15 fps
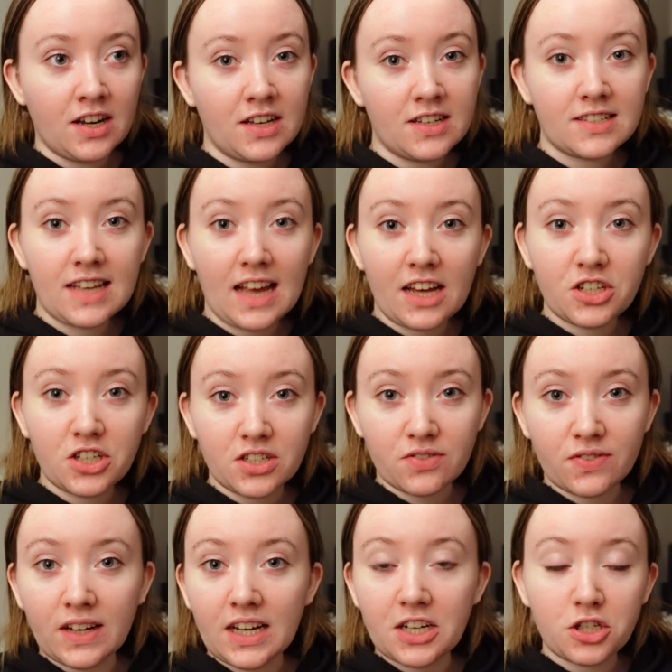slash his
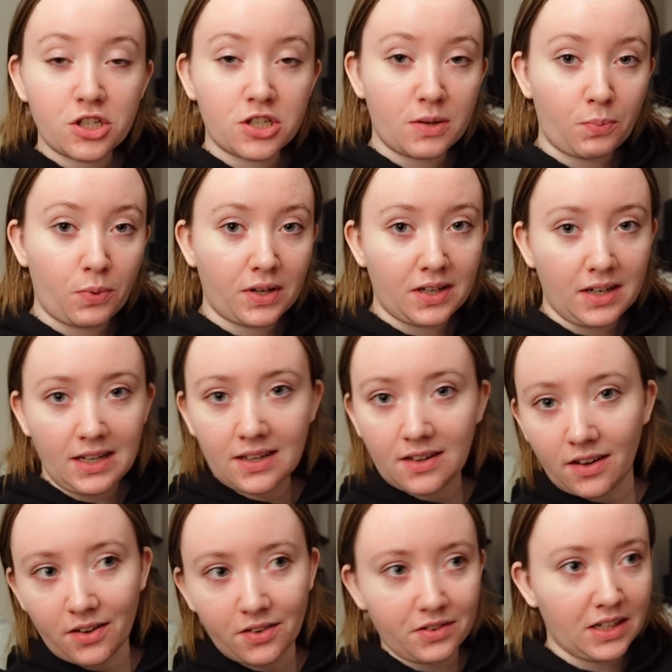relationship with
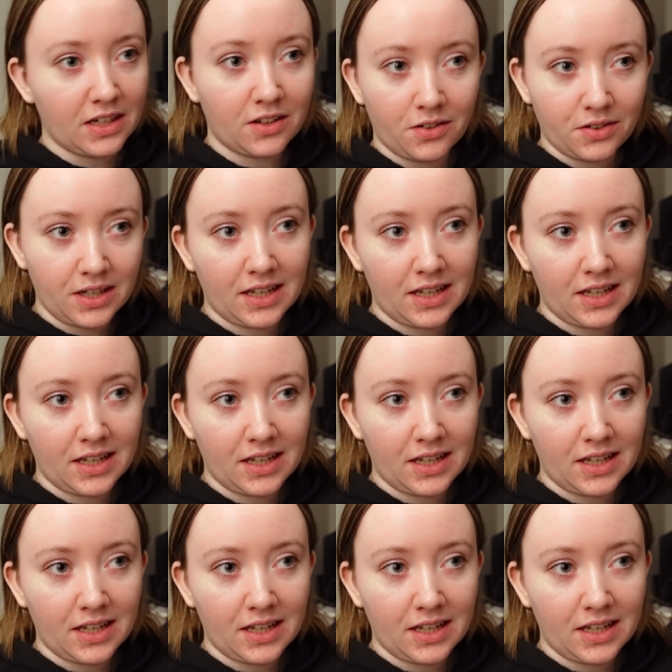Nico and